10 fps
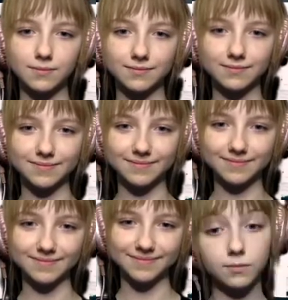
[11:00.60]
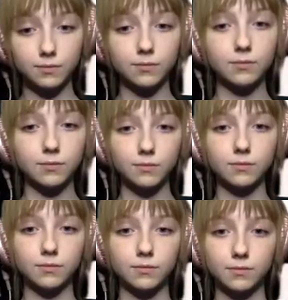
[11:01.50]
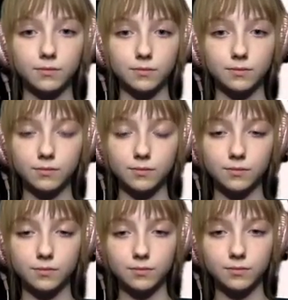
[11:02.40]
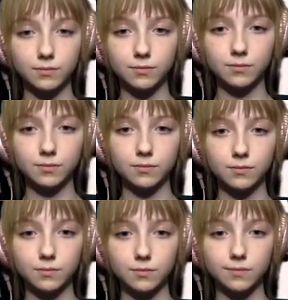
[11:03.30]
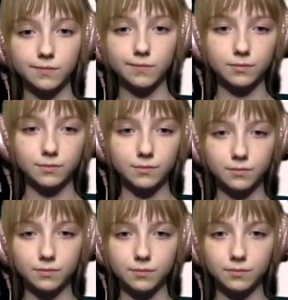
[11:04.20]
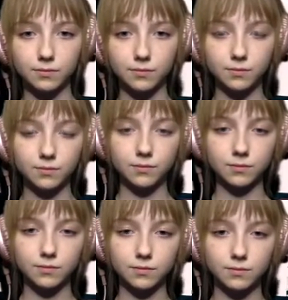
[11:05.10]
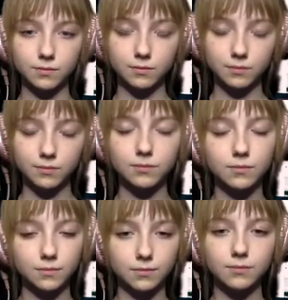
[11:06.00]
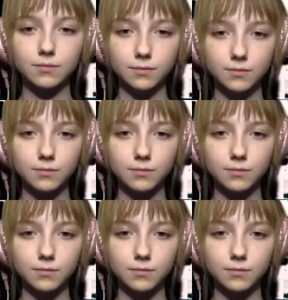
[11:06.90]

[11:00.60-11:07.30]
No words are spoken by the person on screen.